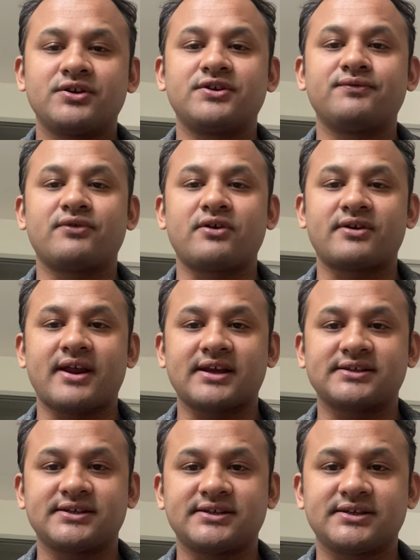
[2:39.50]
Deferred
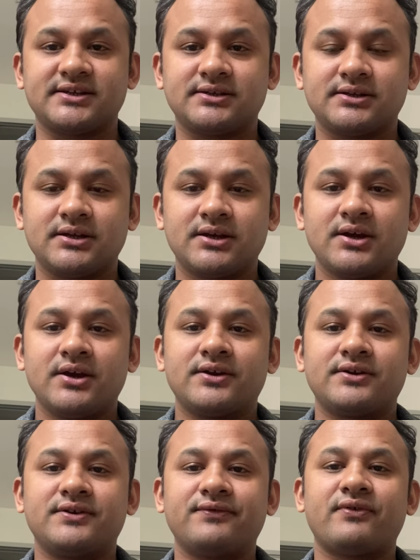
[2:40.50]
tax assets.
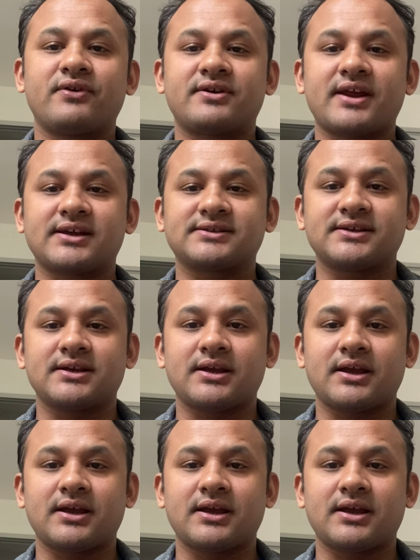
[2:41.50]
Deferred tax